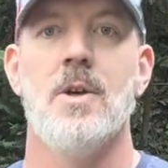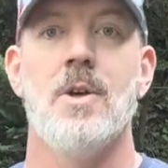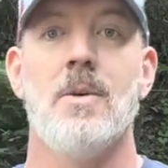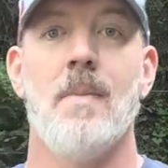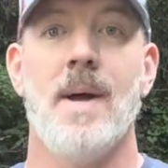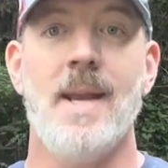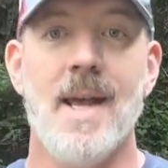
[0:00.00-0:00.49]

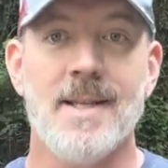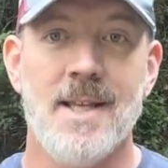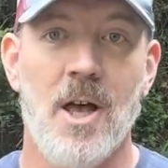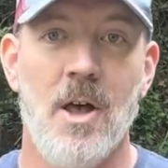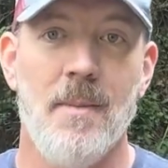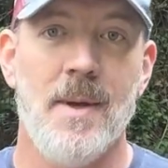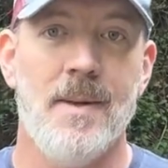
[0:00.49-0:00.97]
My next
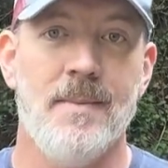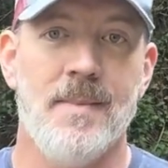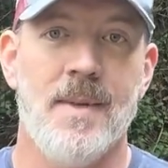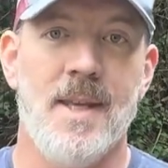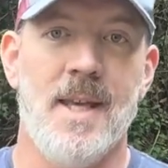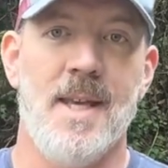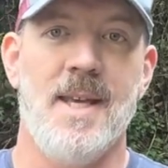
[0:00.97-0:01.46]
element
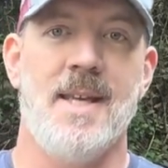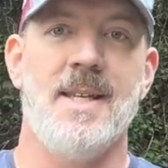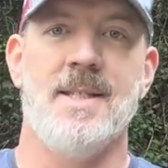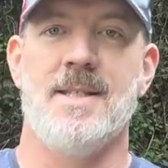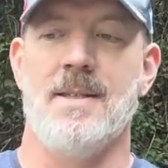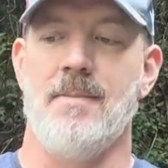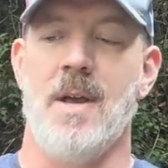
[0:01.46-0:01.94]

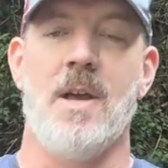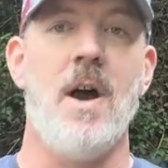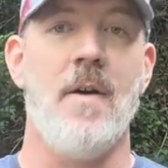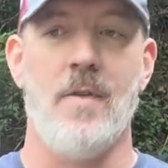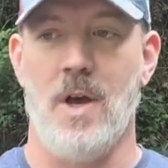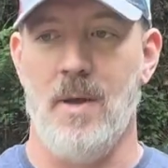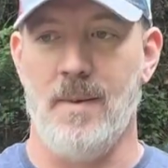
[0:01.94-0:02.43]
is my
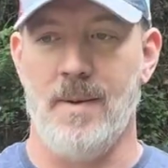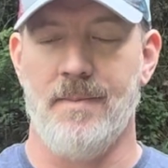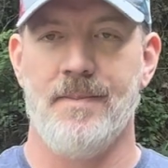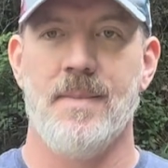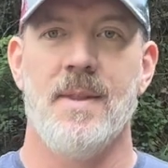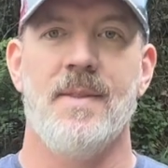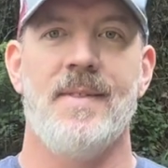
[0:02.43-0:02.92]
cover element.
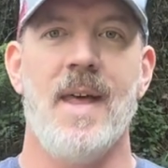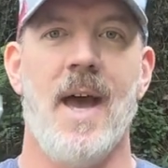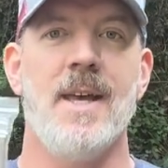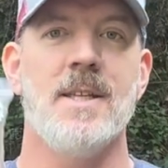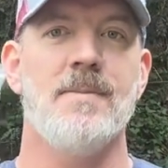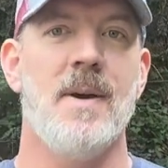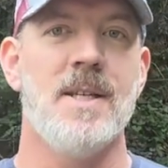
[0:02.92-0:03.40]
That
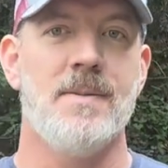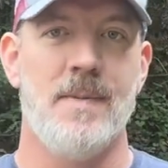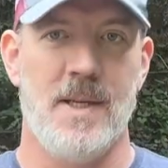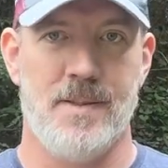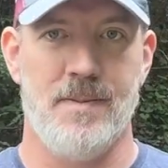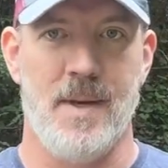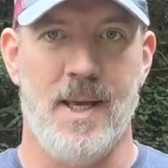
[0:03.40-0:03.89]
is my
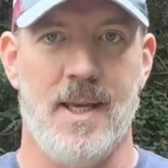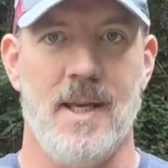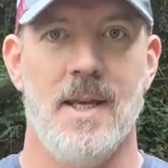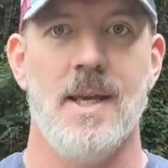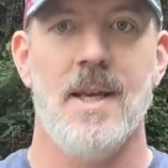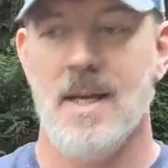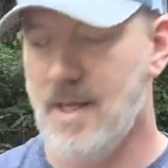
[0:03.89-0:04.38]
space blanket.
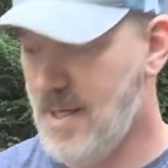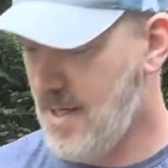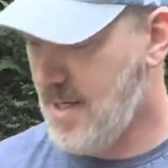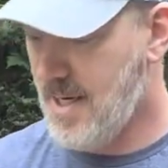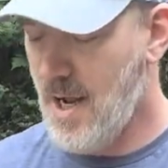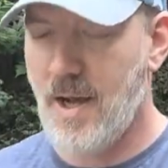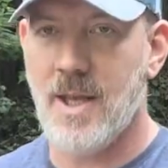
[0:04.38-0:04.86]

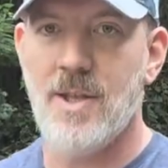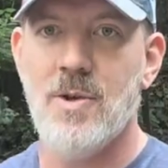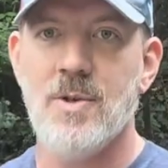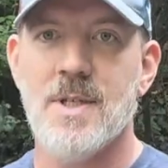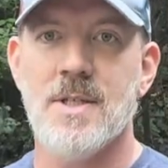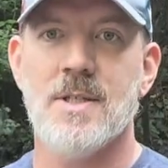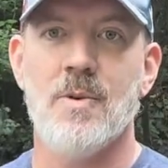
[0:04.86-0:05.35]
Now I can use
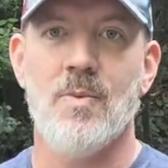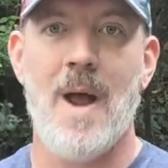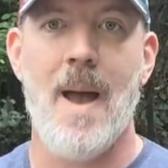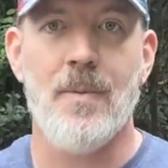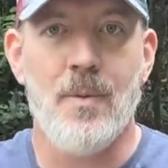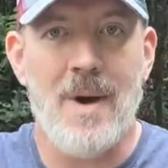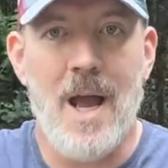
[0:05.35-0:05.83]
this to
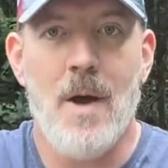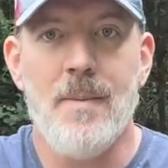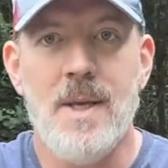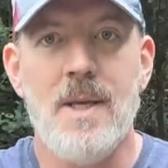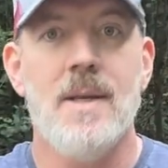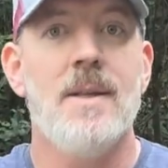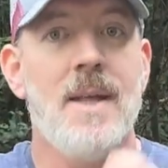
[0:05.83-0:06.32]
wrap around
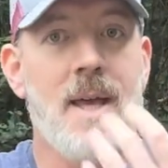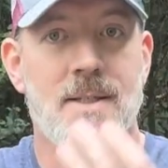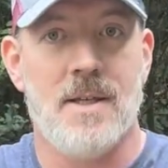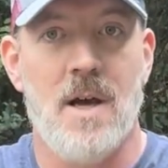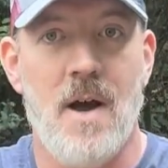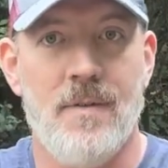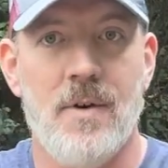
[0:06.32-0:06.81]
me. That's a
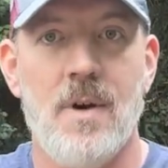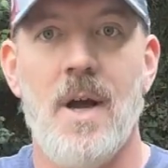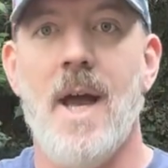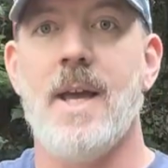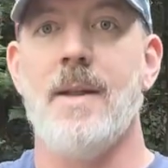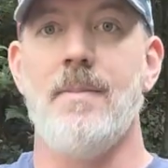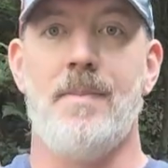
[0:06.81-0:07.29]
cover. I
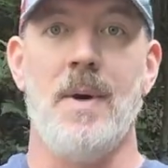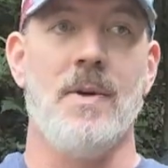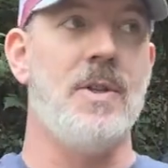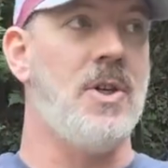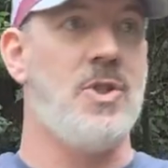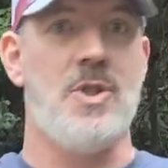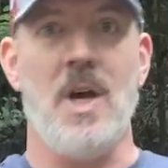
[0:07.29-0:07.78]
can build
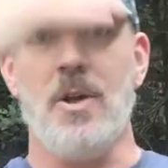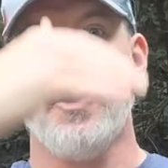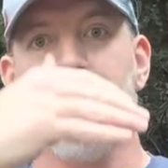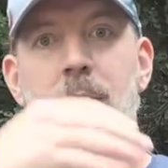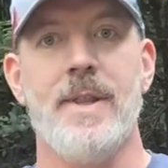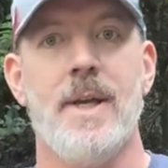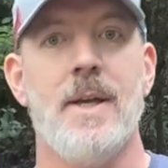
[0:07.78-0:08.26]
a shelter
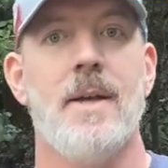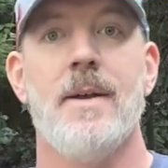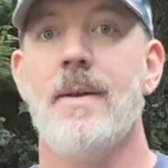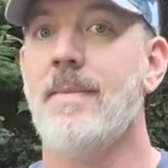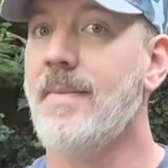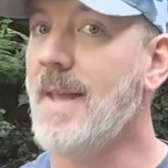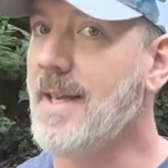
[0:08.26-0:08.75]
with it.
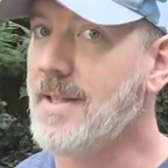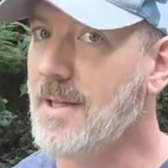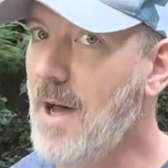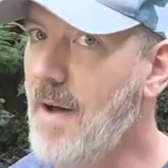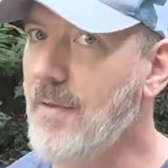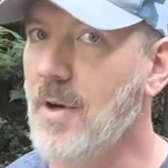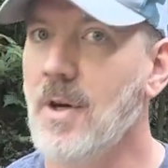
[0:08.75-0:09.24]
That's a
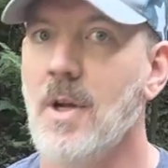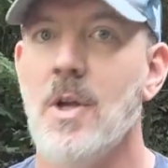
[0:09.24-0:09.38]
cover.